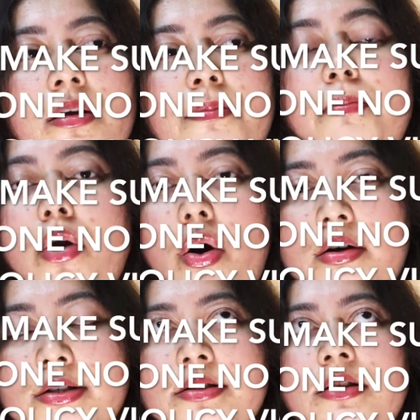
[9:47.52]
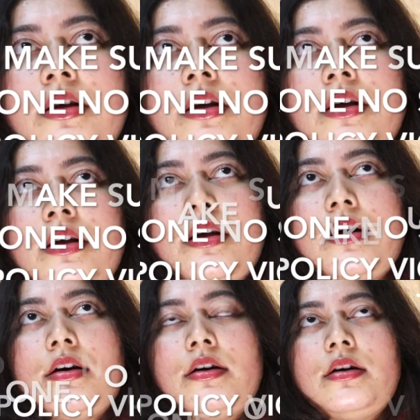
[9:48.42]
blocks
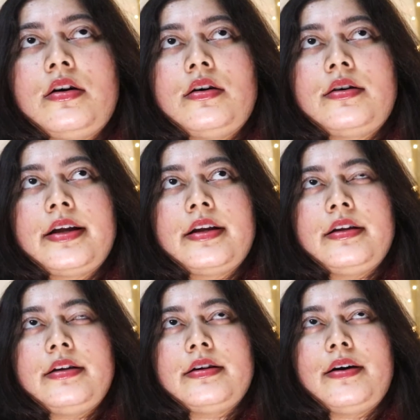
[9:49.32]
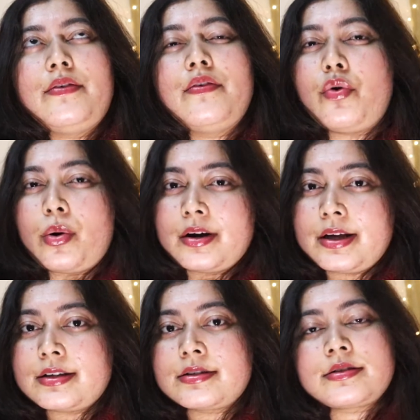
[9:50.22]
or any
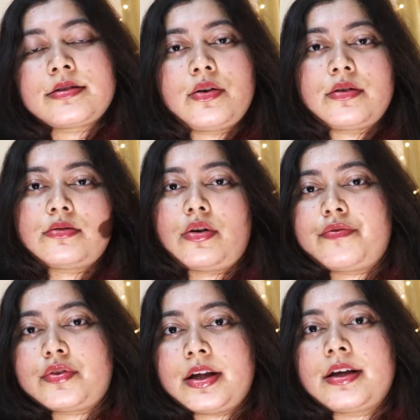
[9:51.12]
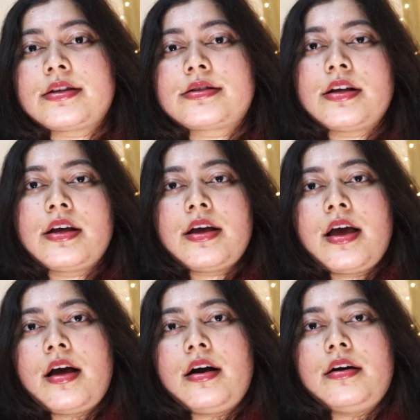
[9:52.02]
warnings or sort of things
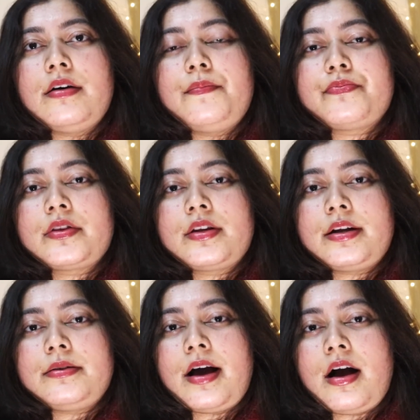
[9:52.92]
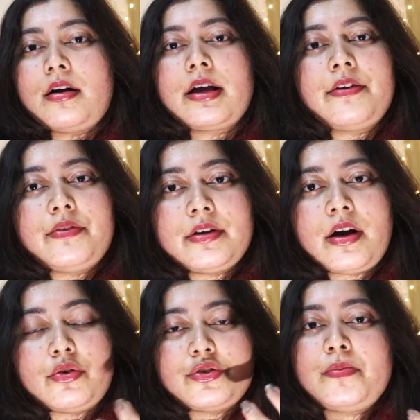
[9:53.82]
that are given
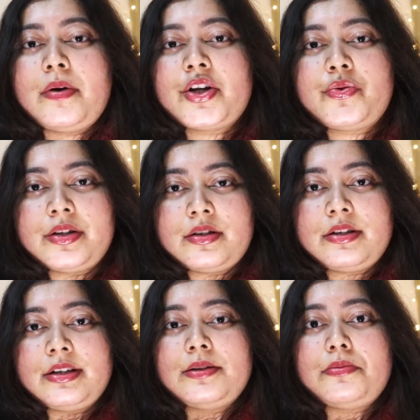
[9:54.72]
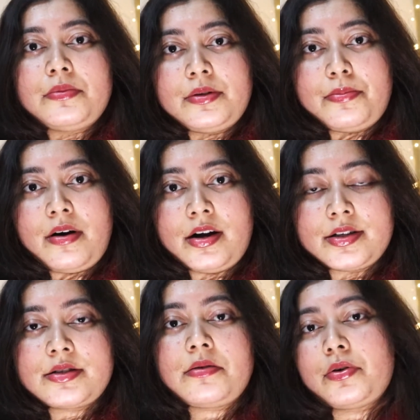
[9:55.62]
out by Twitter in the
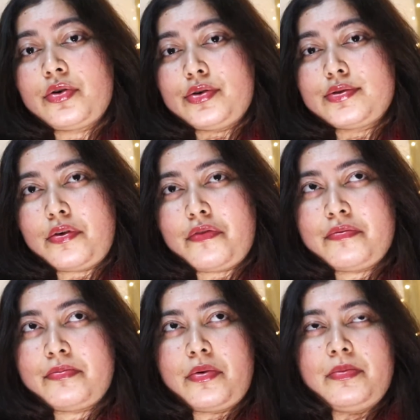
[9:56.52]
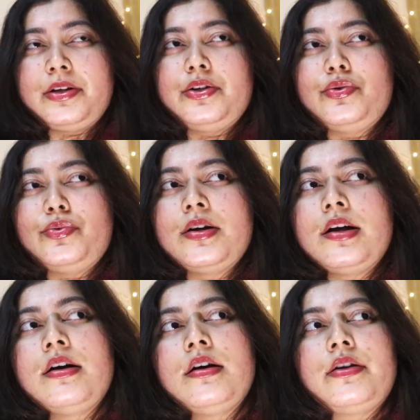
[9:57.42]
past, because of probably you
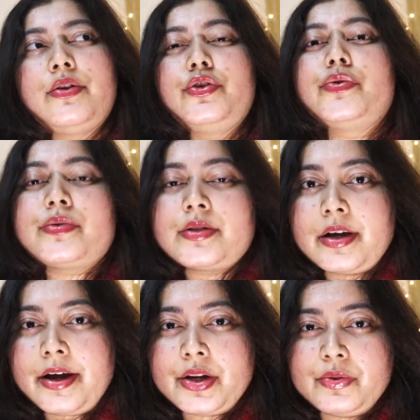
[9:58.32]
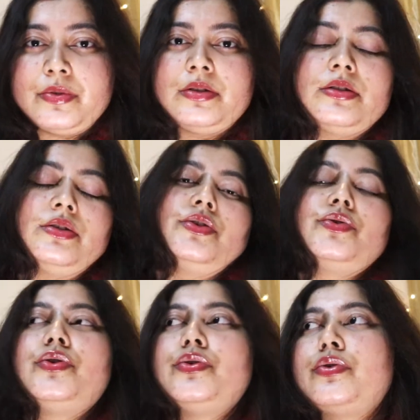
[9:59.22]
used a hate word, or
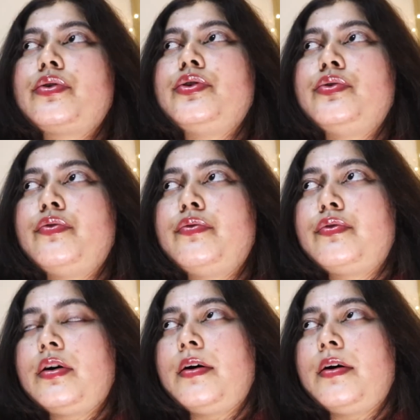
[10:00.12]
you've